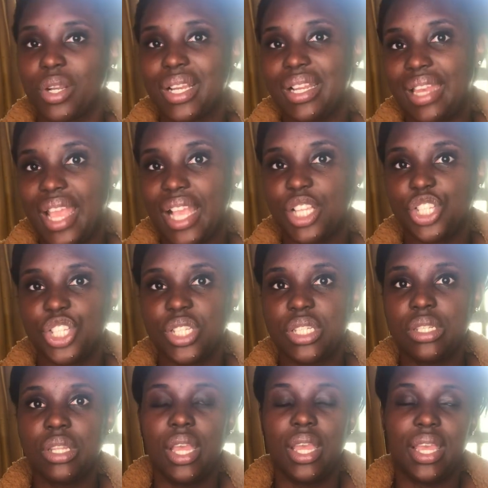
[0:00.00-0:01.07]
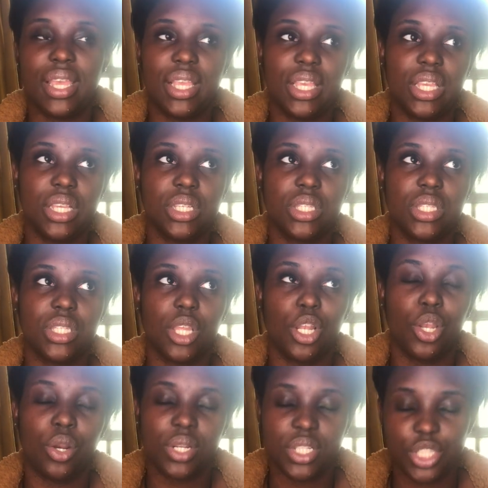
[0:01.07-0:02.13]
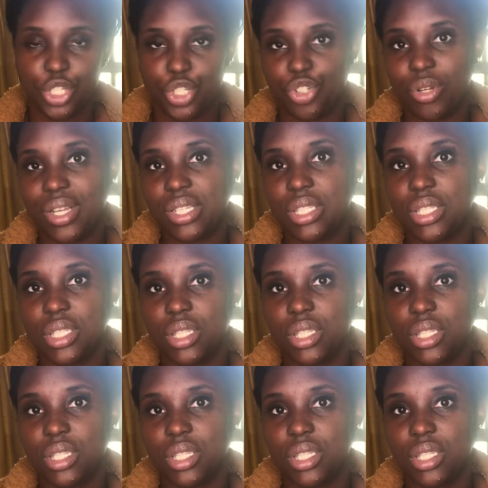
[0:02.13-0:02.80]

connection is learning to trust,